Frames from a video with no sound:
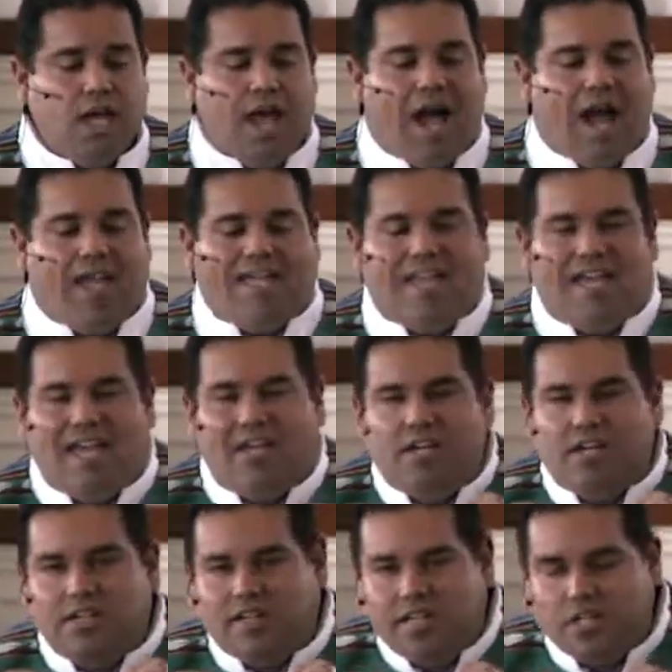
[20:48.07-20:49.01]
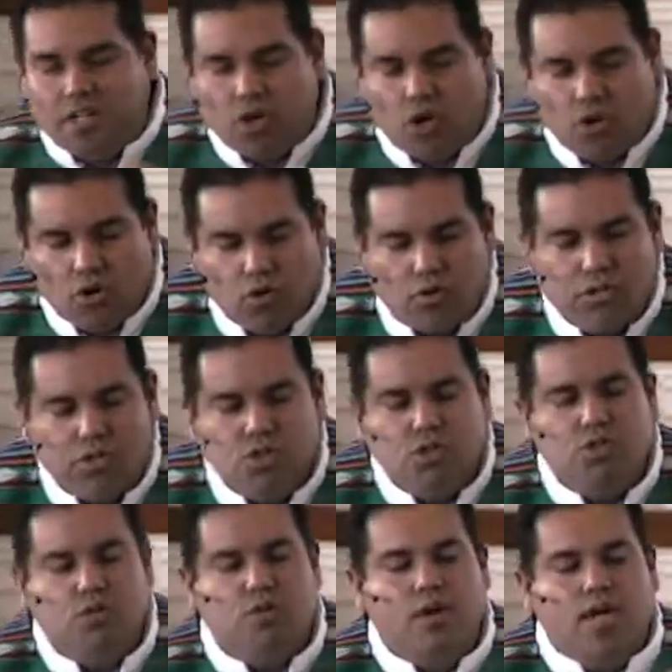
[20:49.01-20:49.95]
I cannot encourage
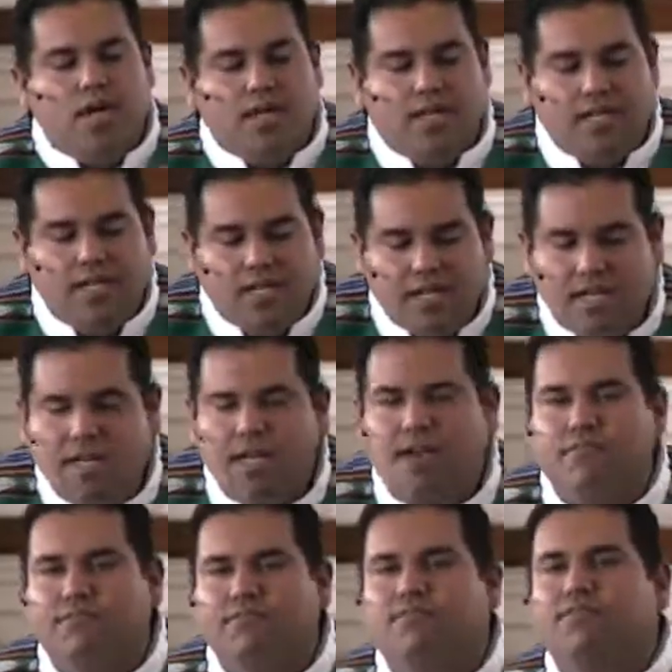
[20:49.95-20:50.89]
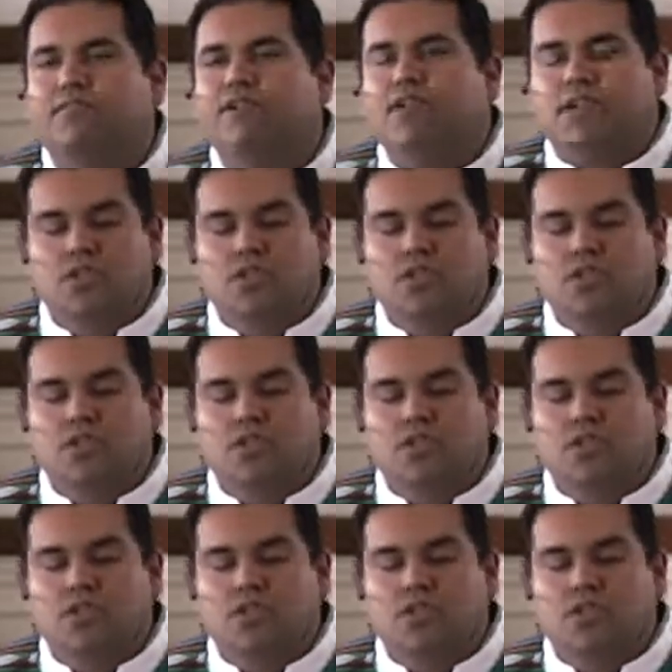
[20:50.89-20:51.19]
you enough